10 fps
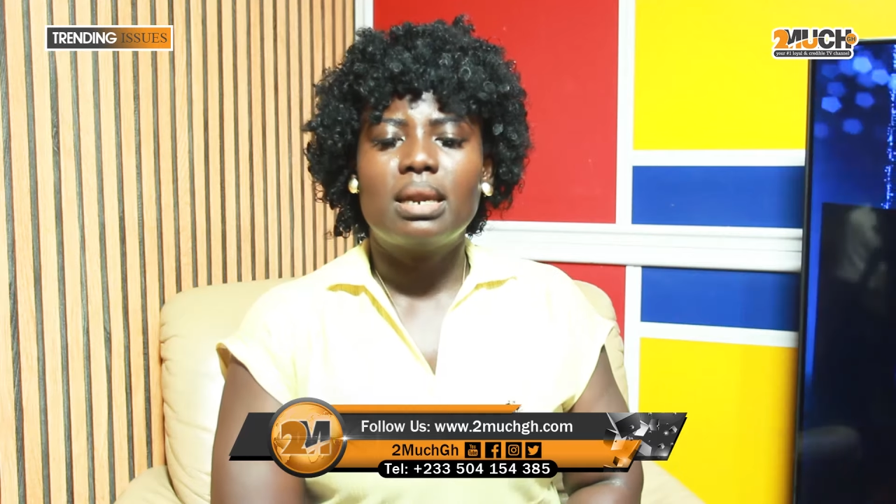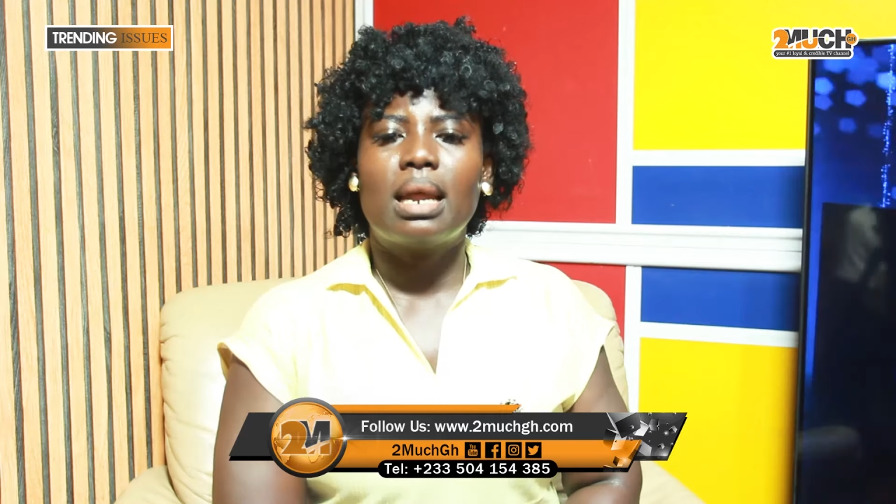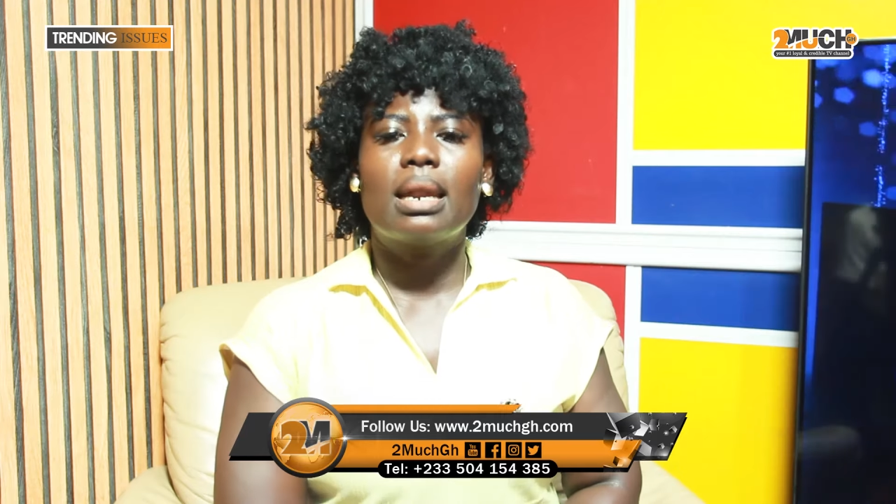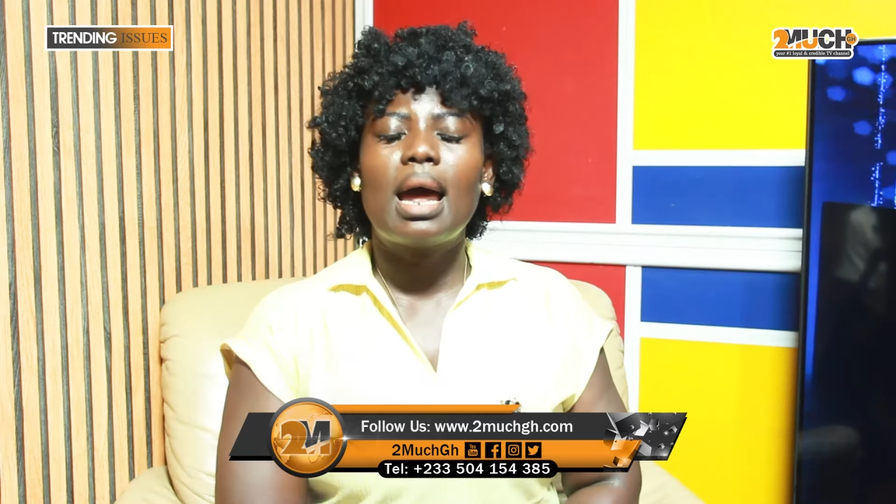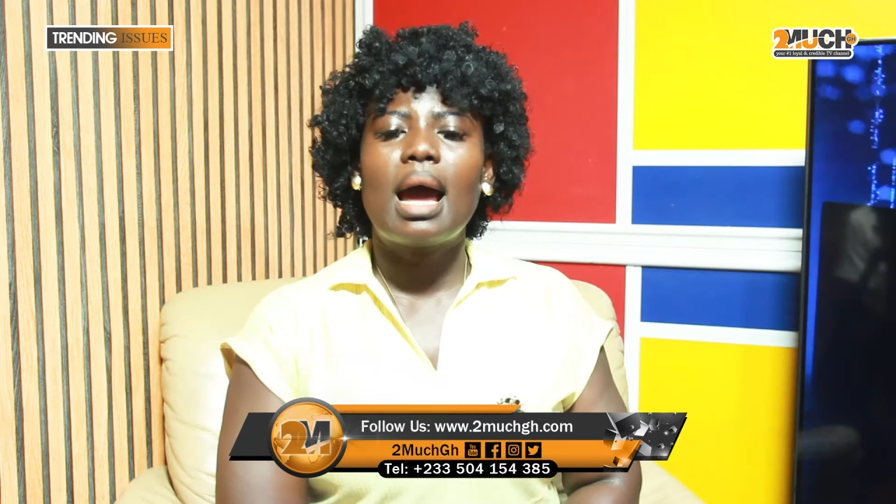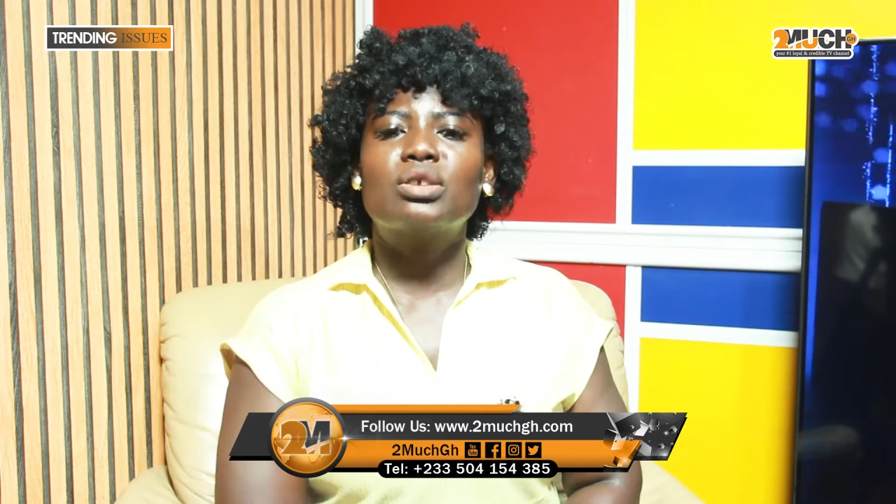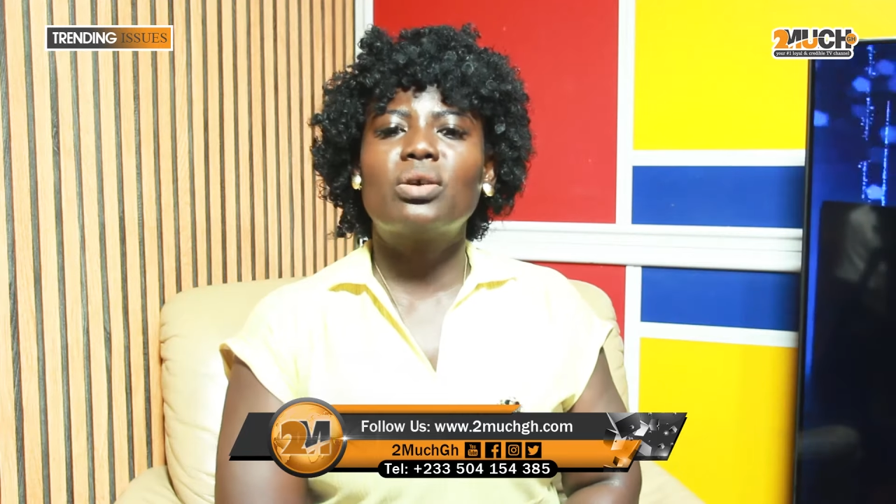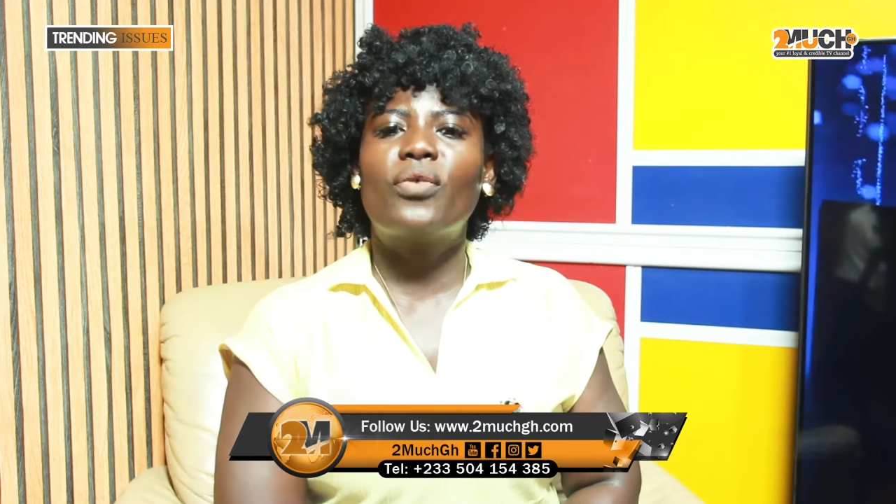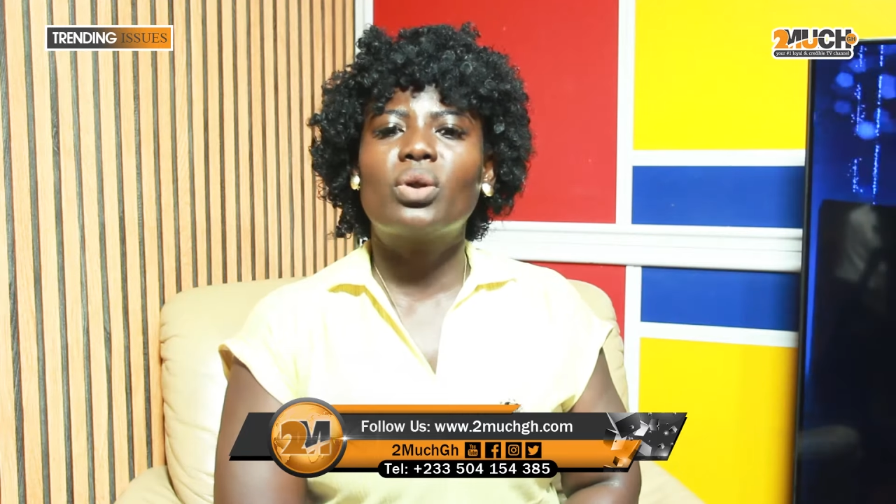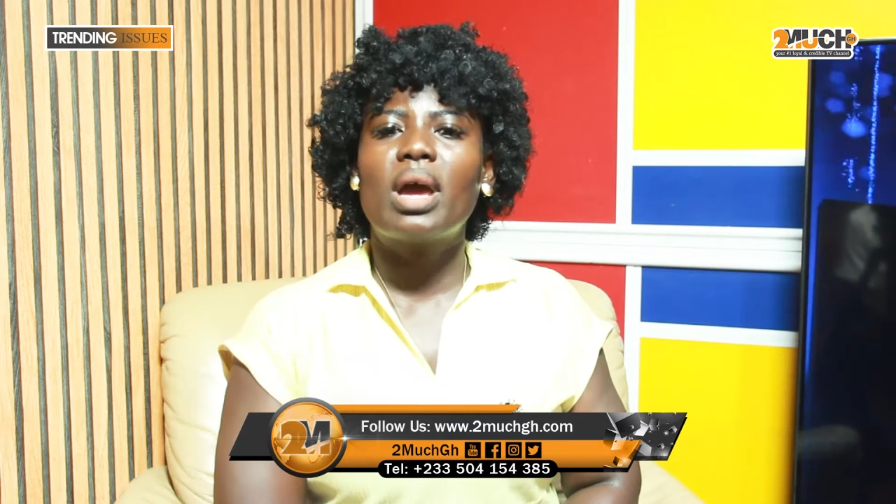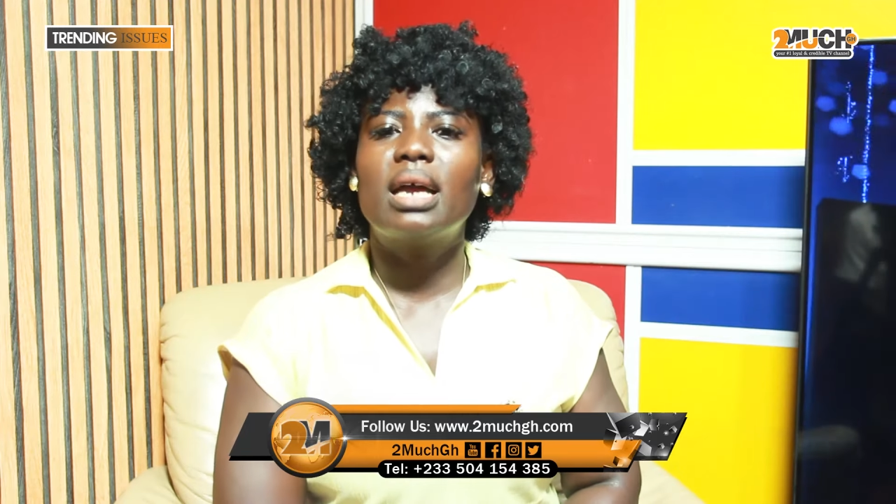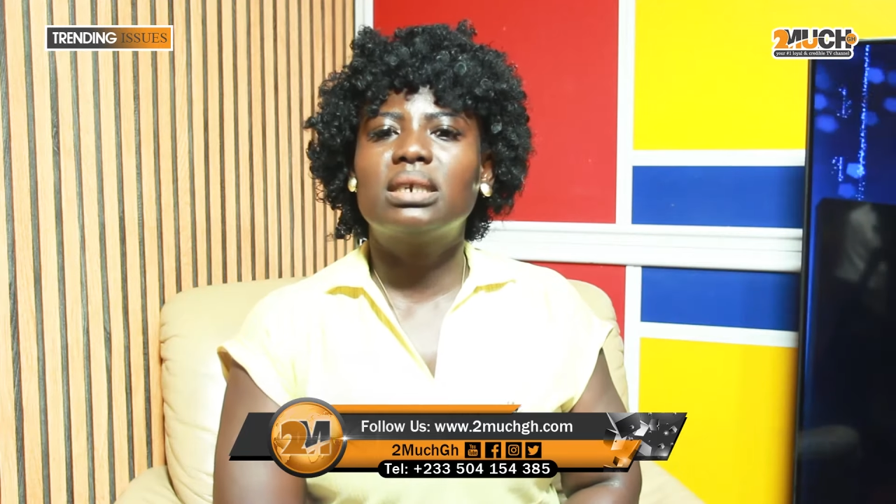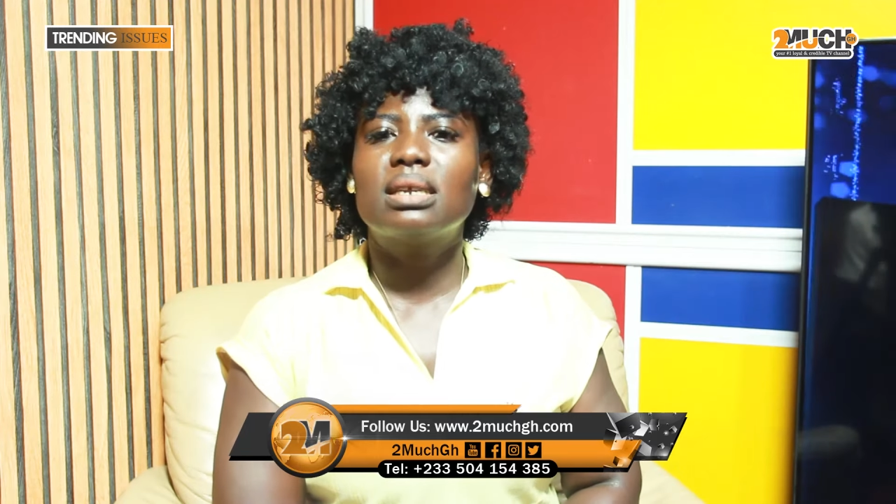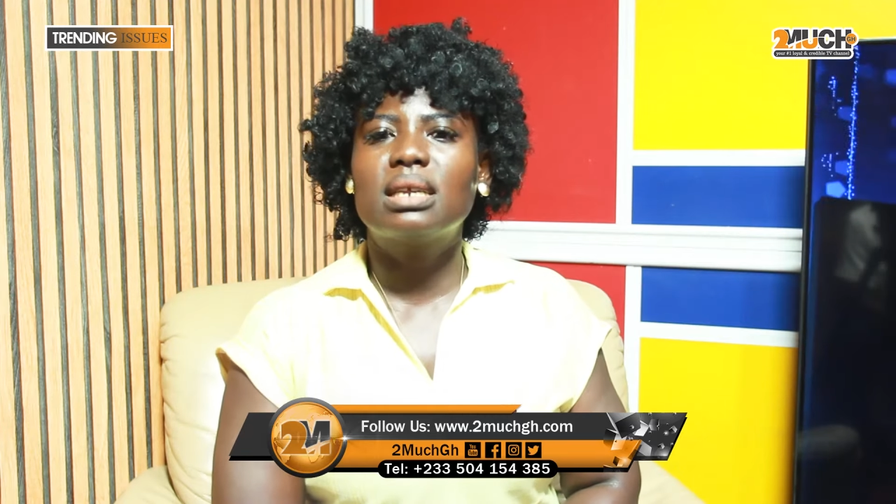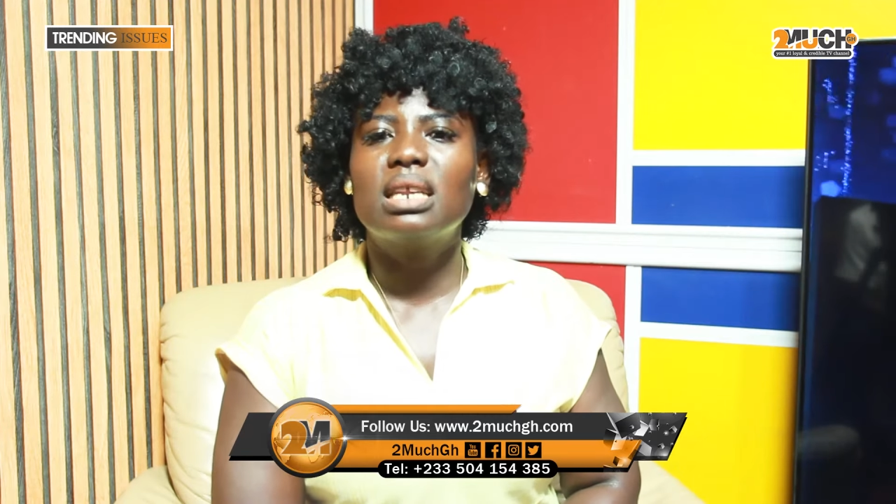Ana asofon
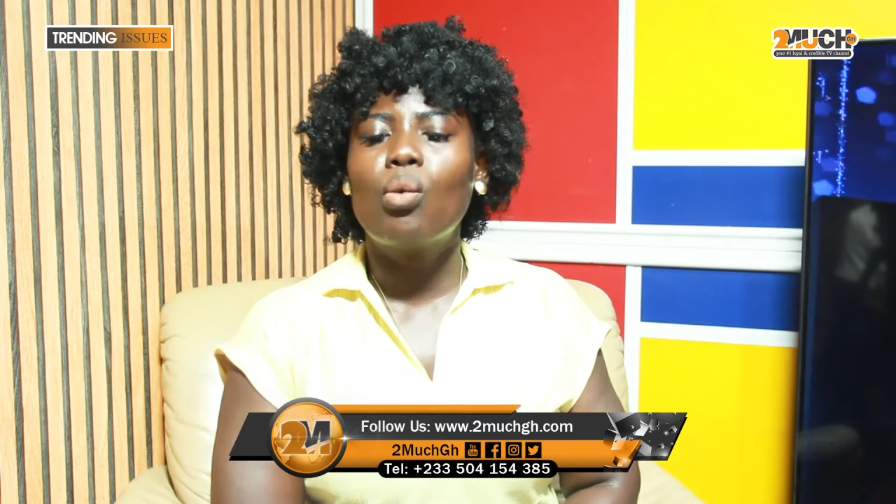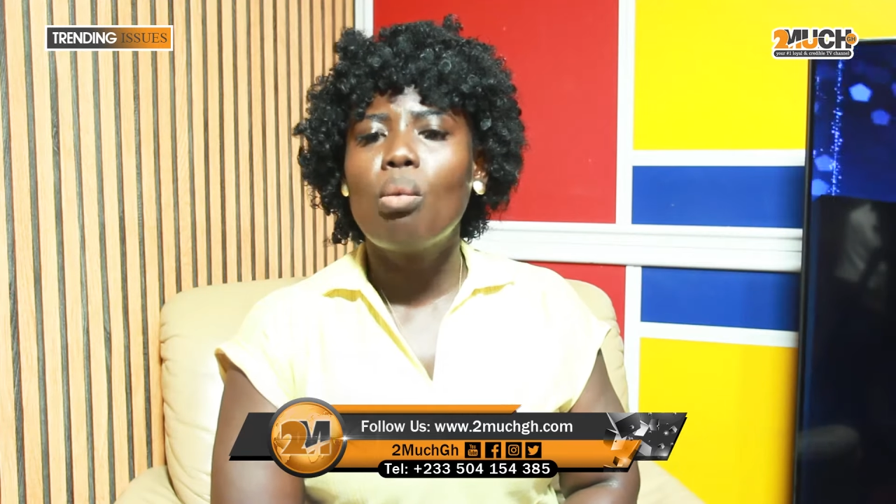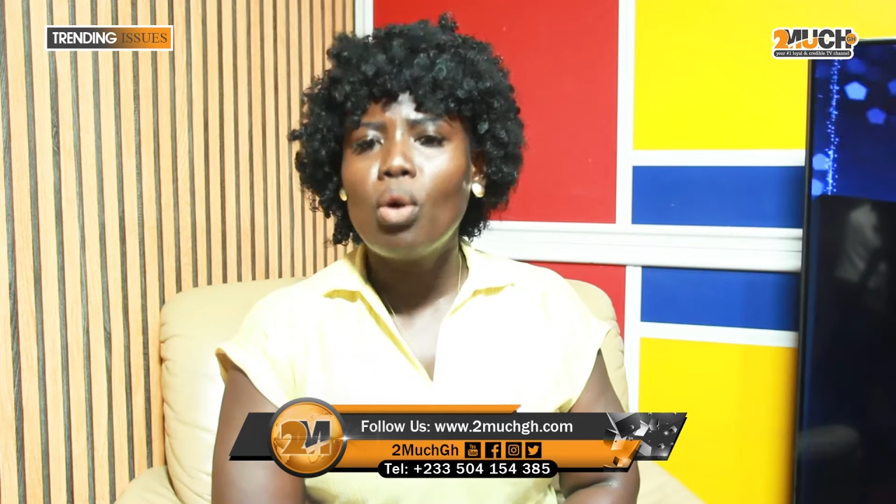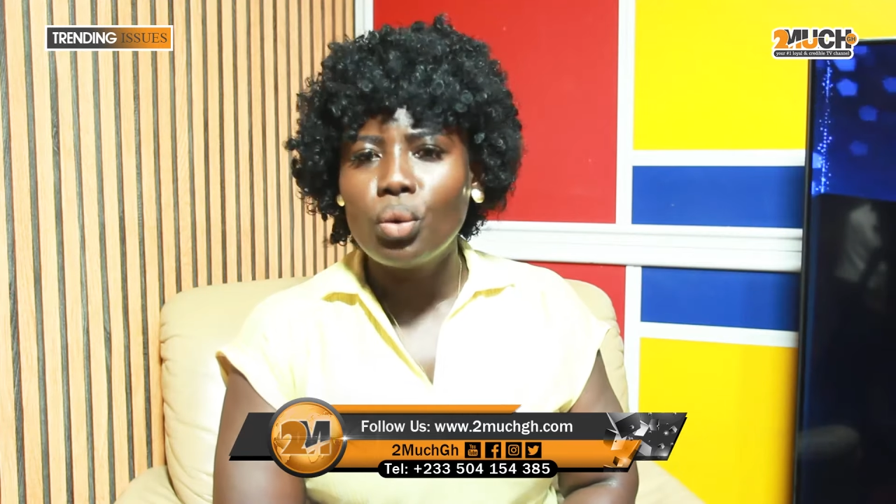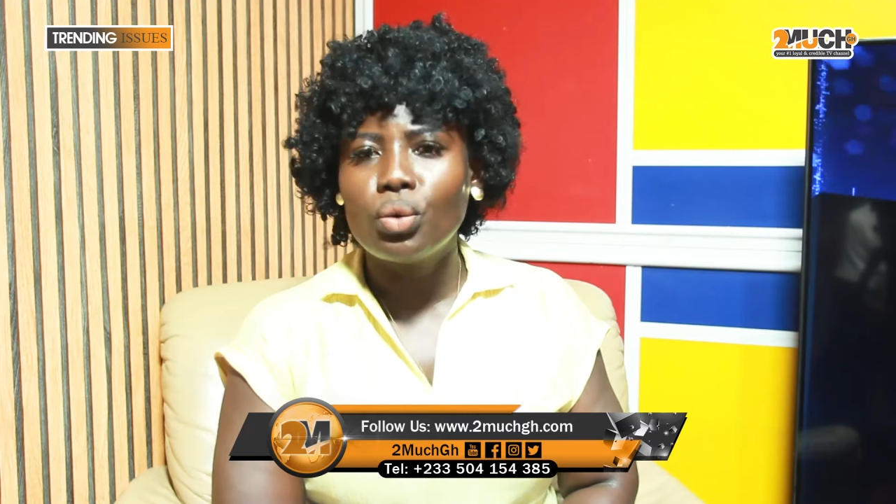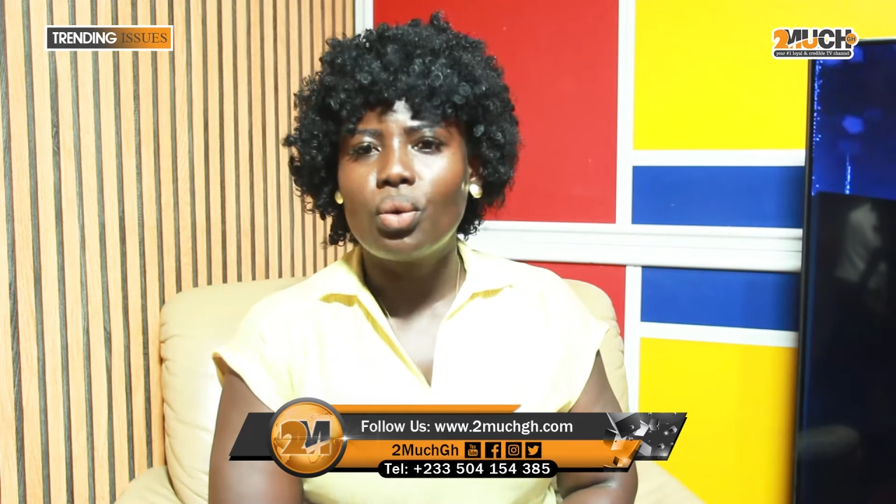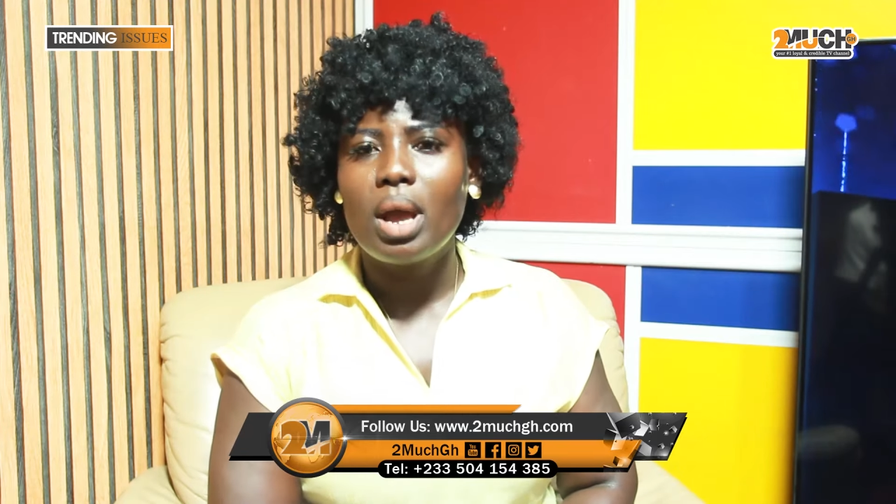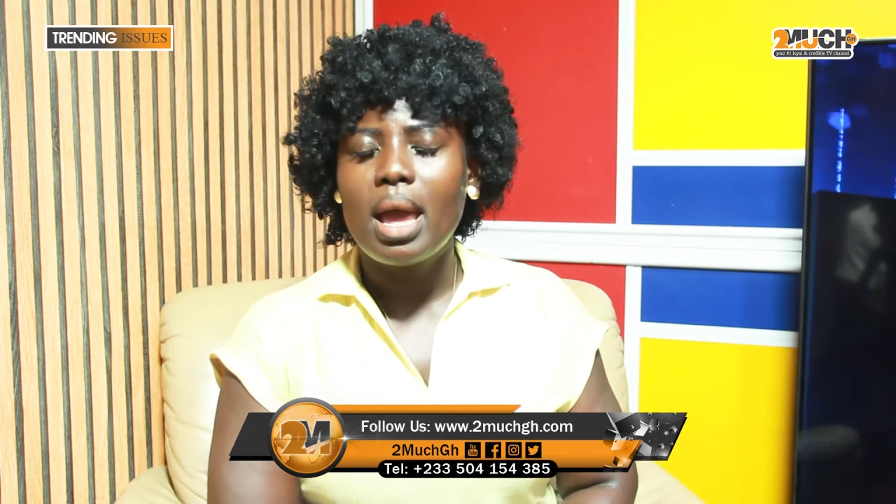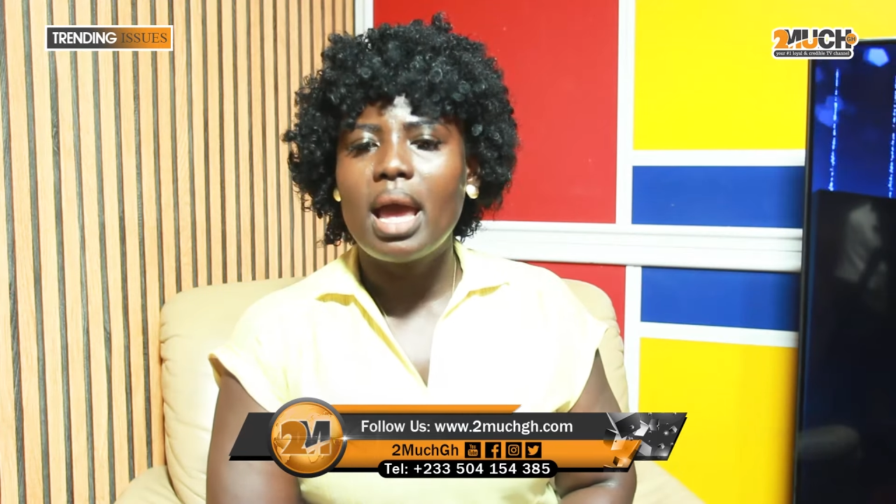HS and a woman who